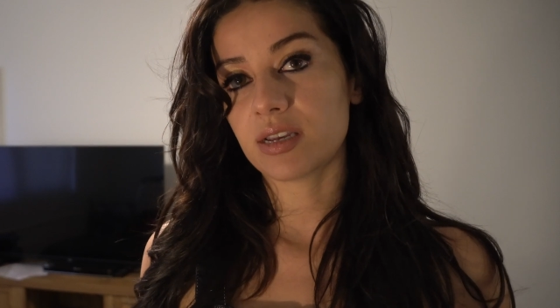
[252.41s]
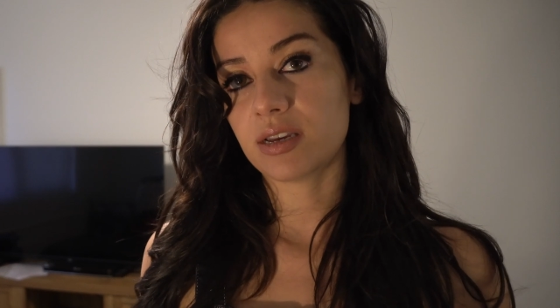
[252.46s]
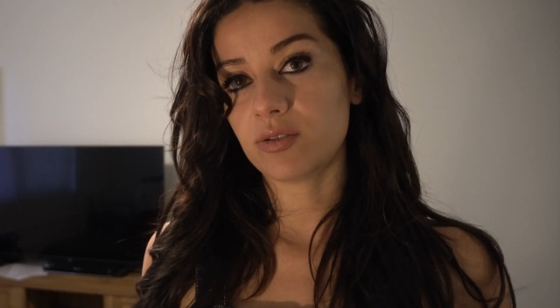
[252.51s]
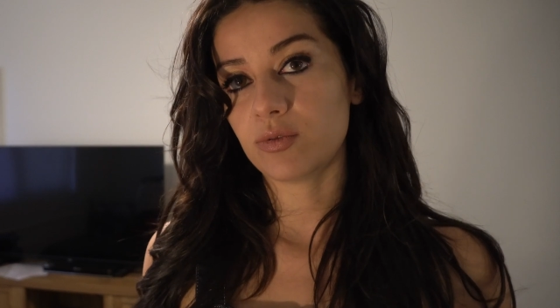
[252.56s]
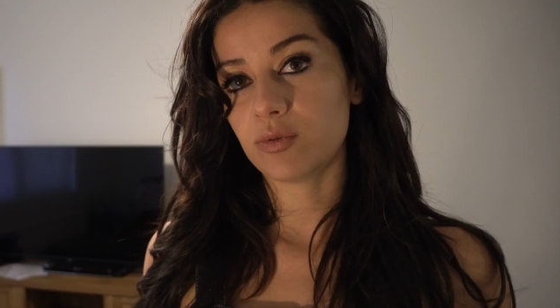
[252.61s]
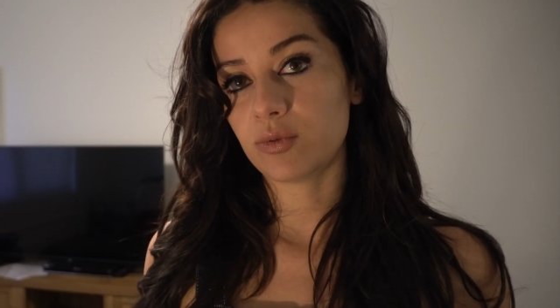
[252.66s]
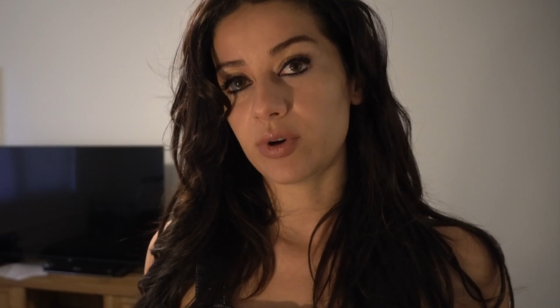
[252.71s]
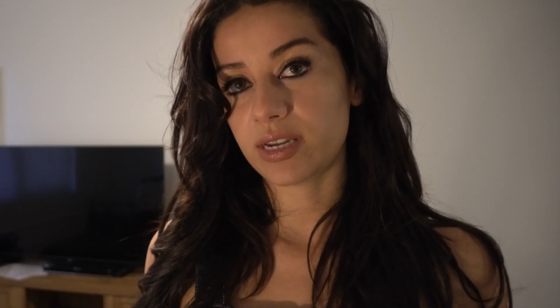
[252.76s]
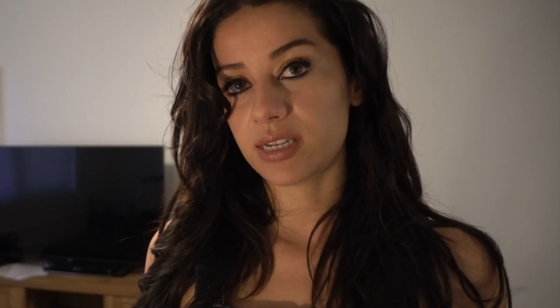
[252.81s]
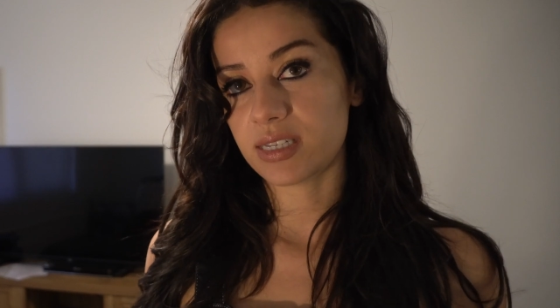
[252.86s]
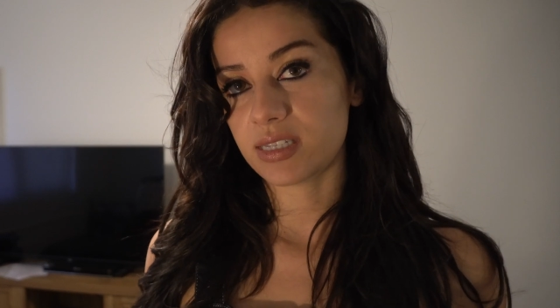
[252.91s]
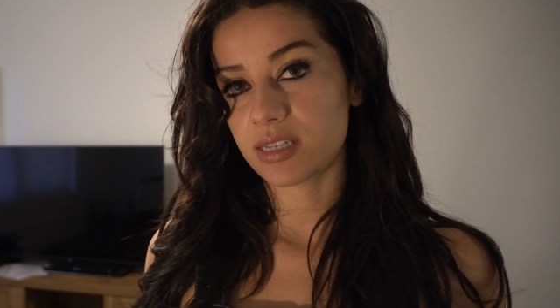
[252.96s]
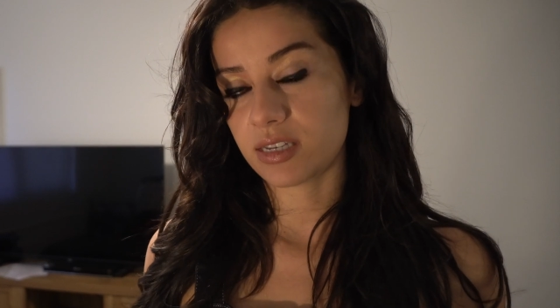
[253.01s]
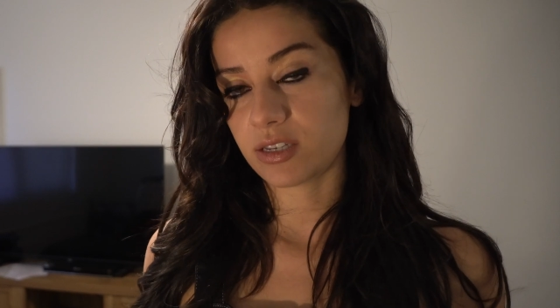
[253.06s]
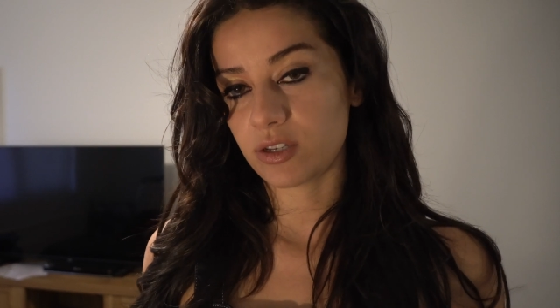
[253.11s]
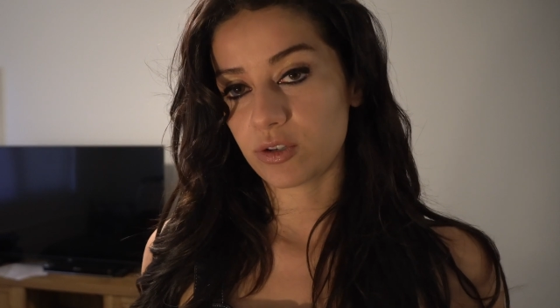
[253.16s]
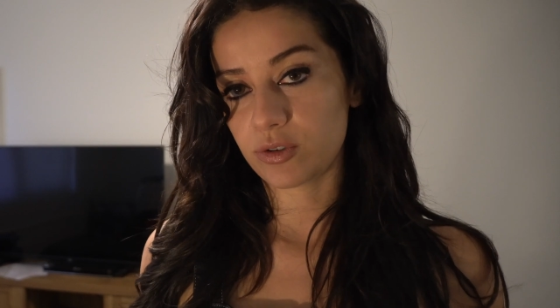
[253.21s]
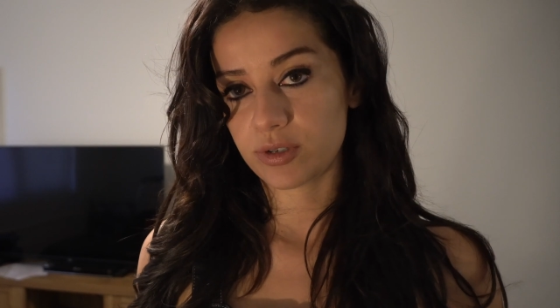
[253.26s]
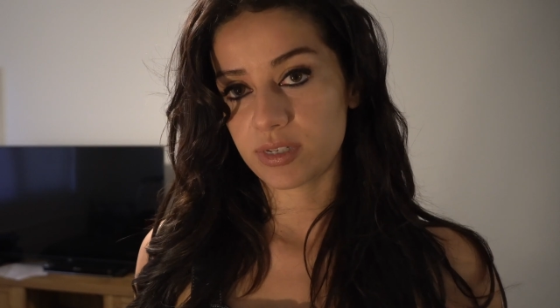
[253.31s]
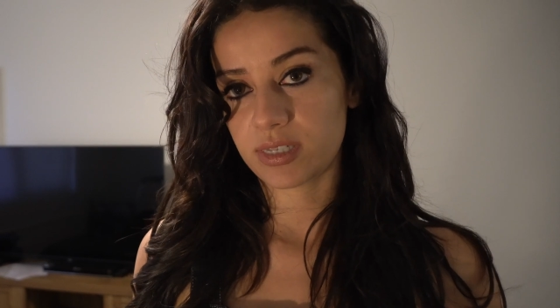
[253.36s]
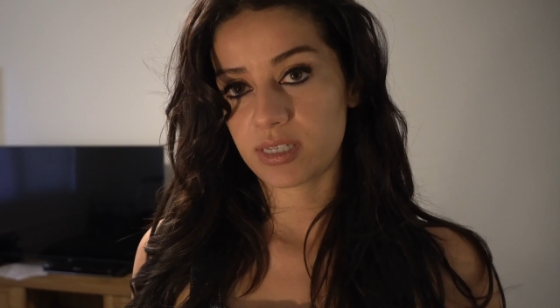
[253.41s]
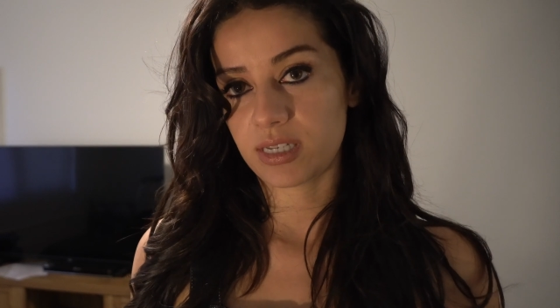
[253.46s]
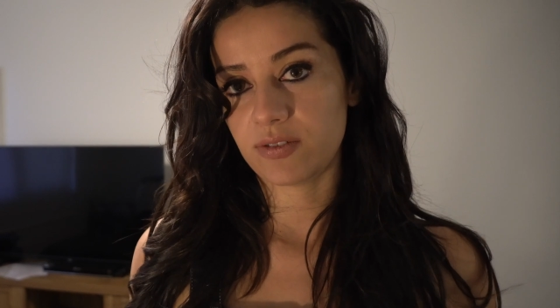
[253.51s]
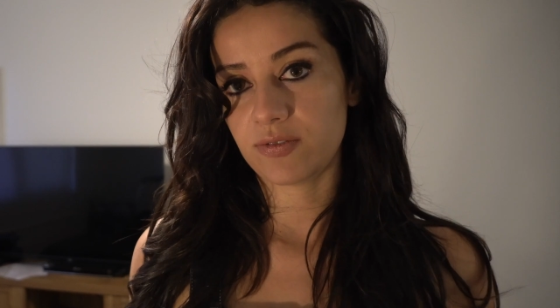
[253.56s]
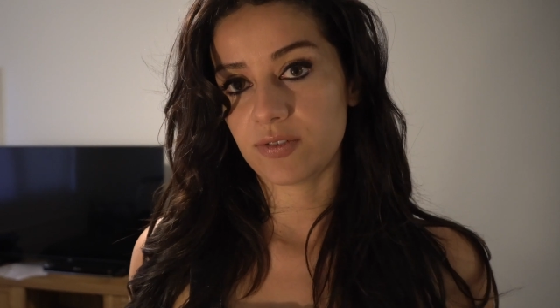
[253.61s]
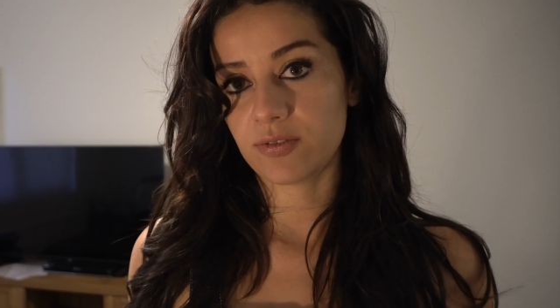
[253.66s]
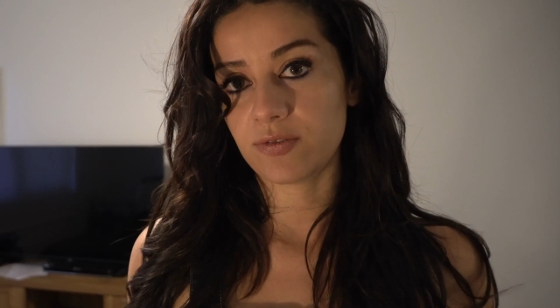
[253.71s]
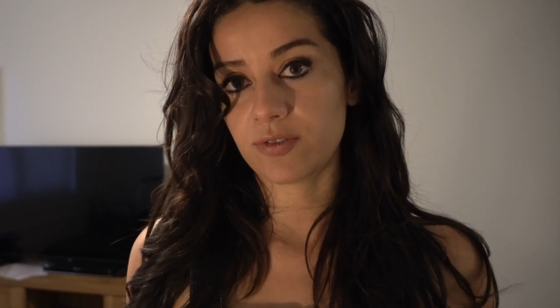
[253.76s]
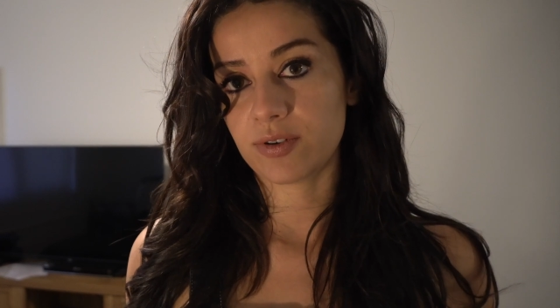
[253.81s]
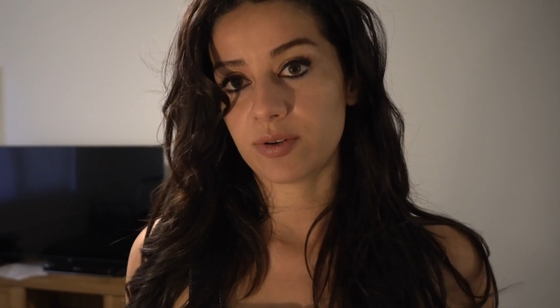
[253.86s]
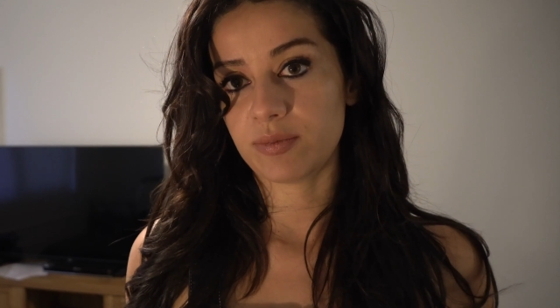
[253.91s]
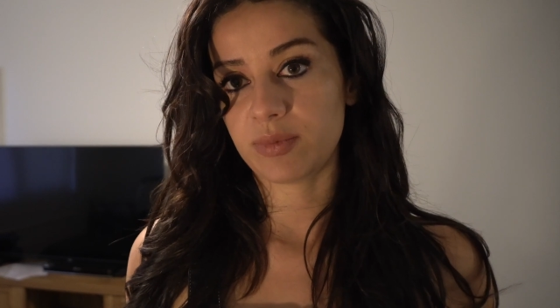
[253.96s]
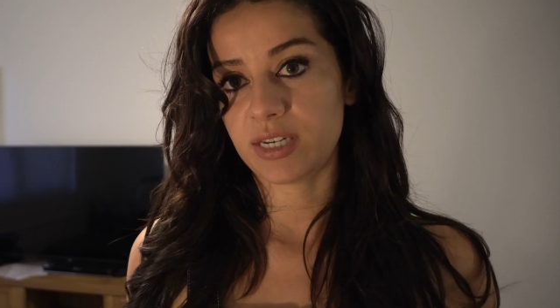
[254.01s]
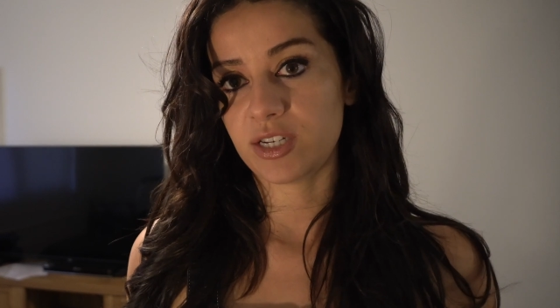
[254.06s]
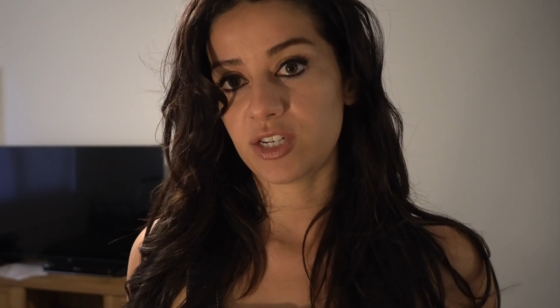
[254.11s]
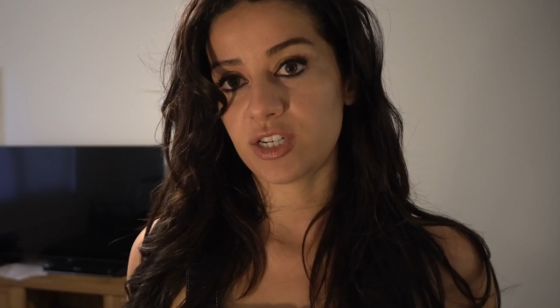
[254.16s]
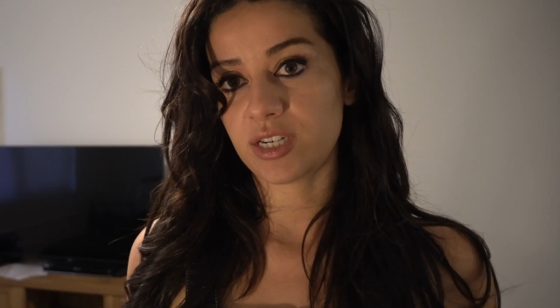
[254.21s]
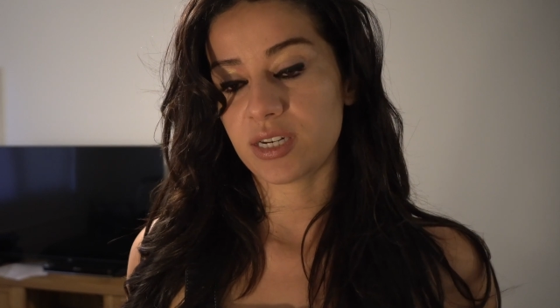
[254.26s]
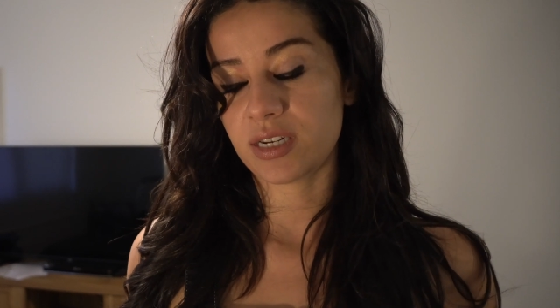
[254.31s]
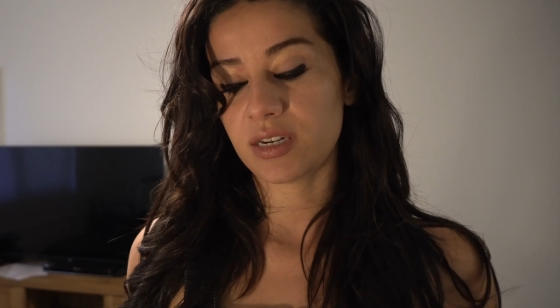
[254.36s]
and ways that you receive
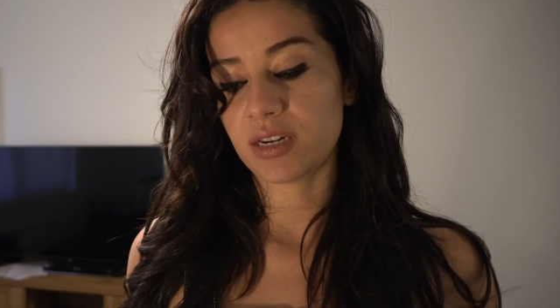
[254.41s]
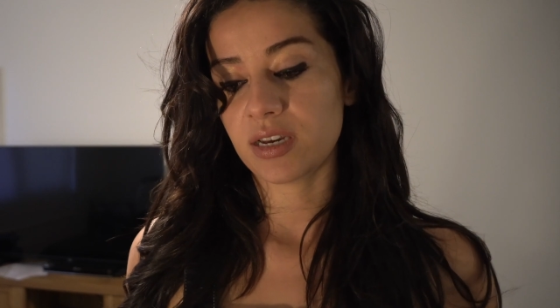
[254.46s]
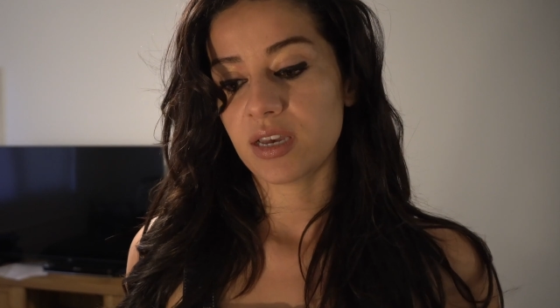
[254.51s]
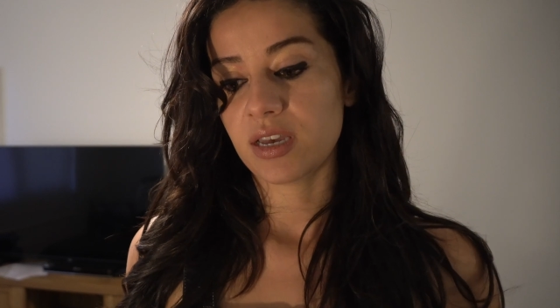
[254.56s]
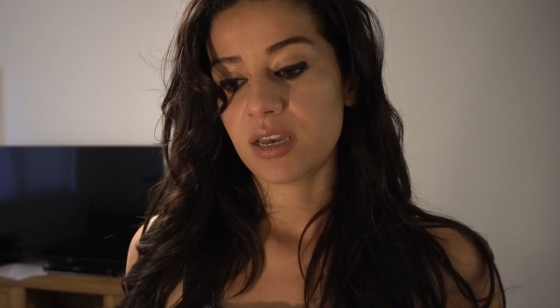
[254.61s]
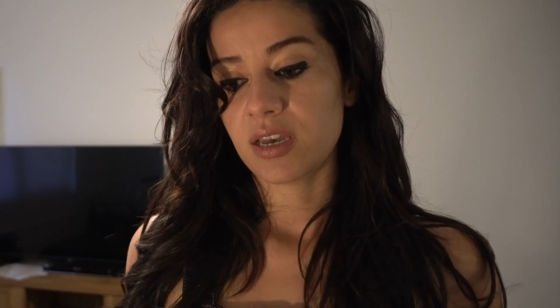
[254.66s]
information